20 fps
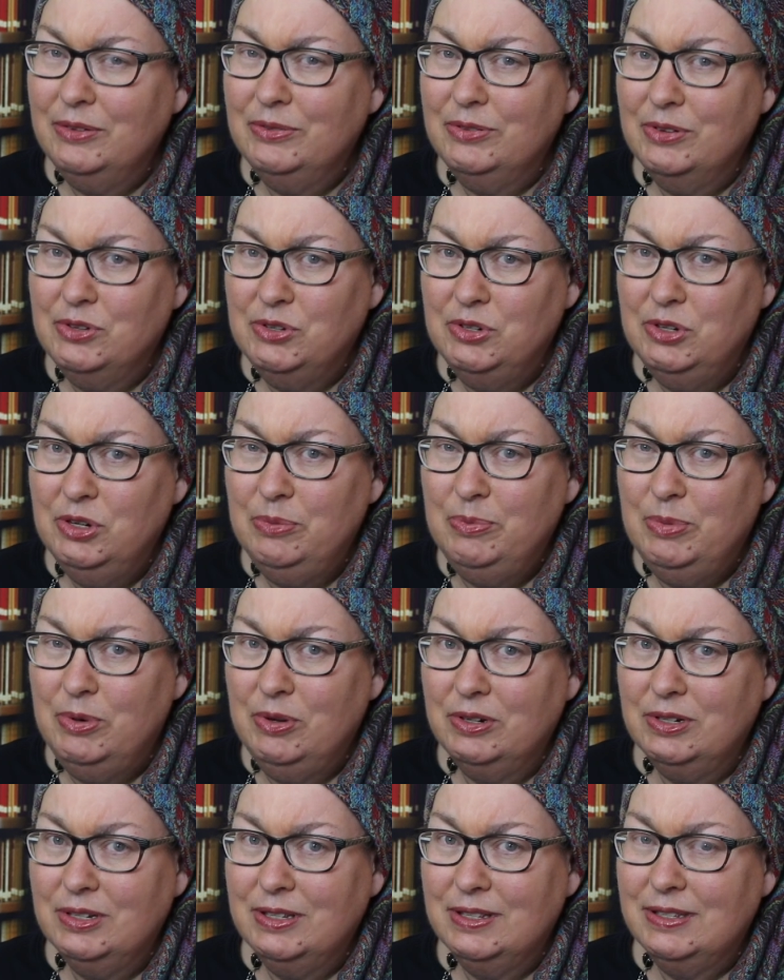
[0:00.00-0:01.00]
the first two
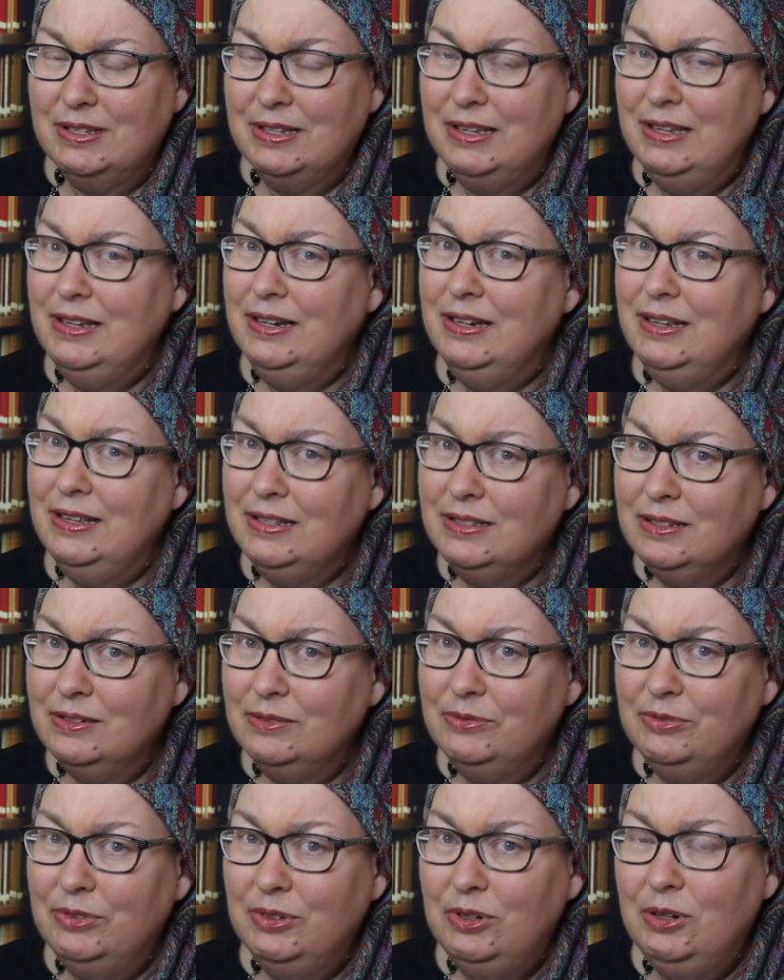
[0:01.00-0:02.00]
books, it
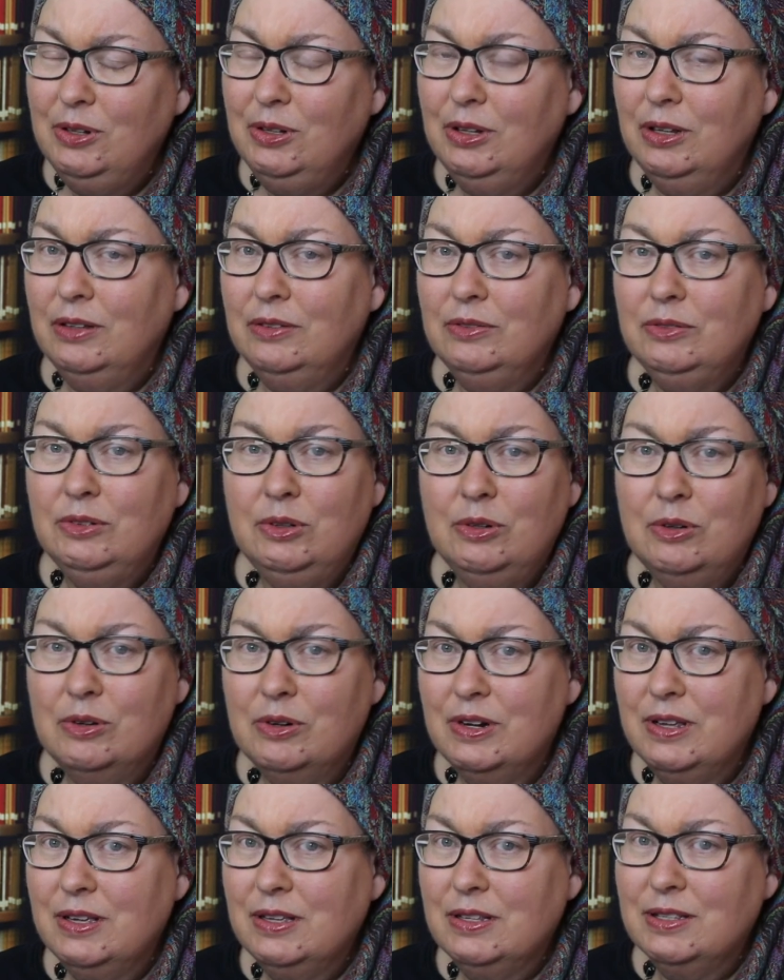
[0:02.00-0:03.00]
isn't full of
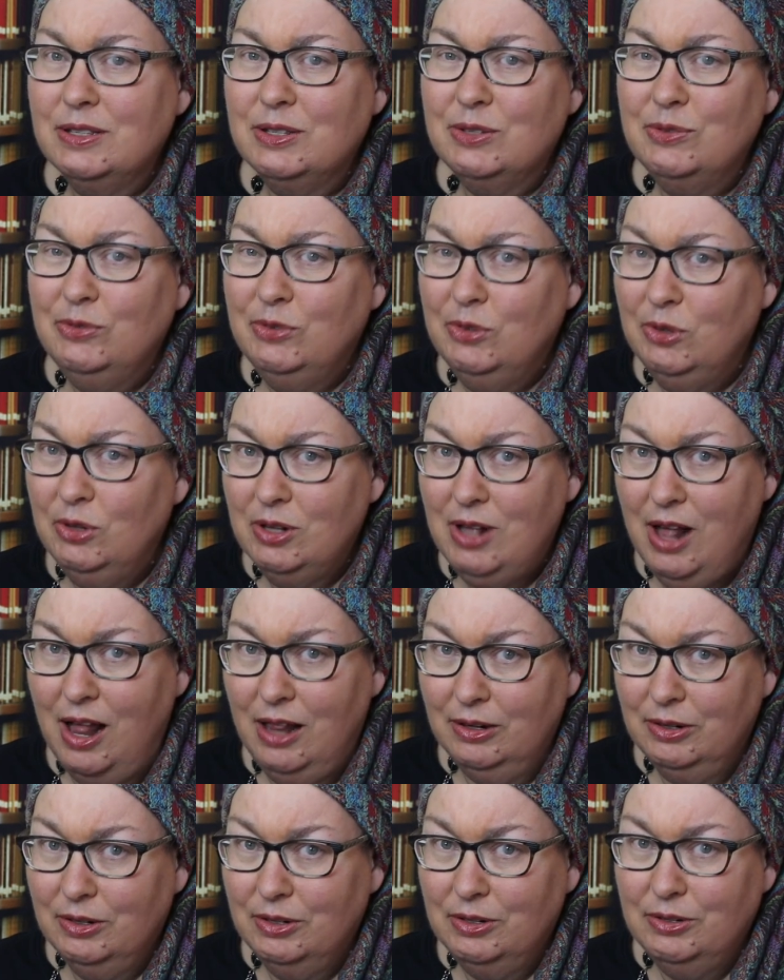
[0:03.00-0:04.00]
glorious,
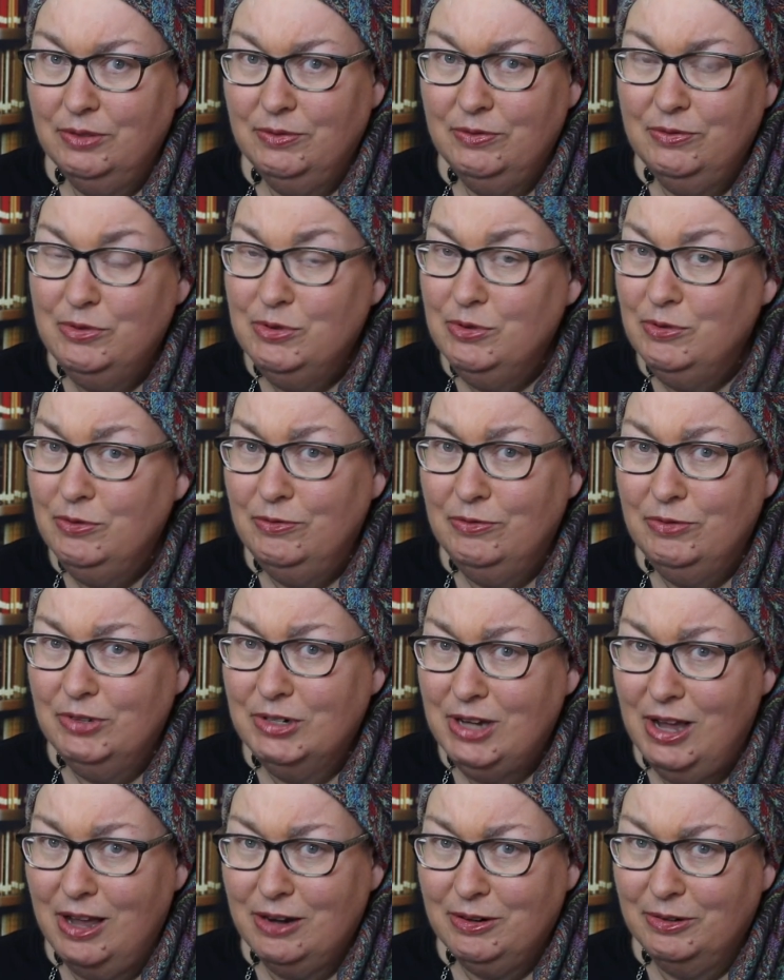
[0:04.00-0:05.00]
full-colored food
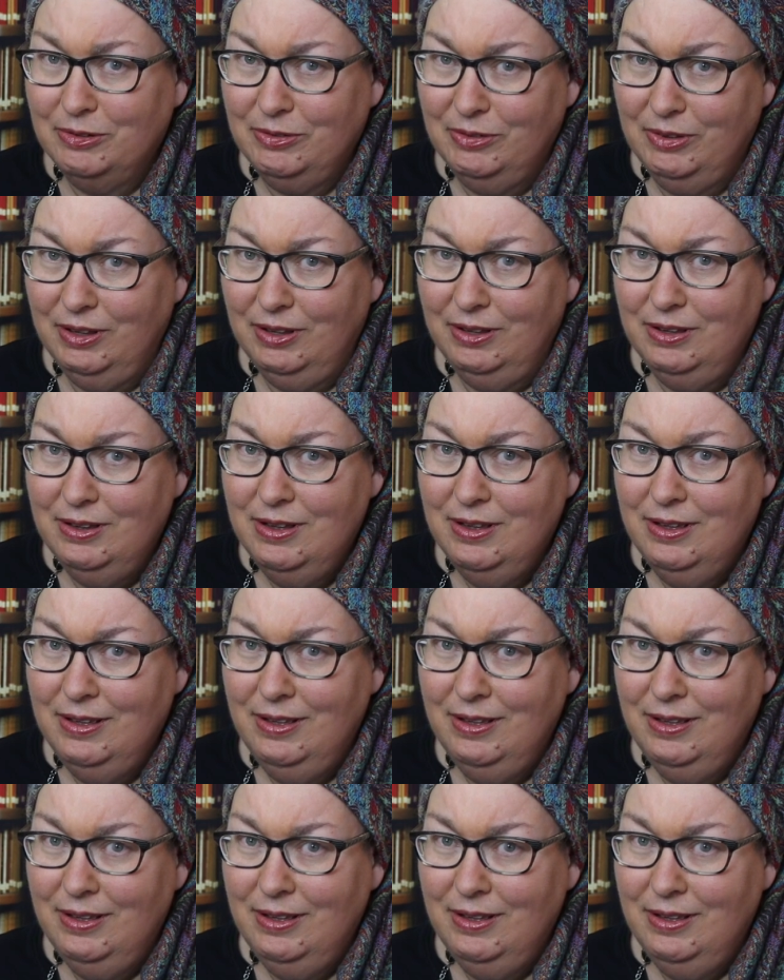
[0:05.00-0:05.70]
photography,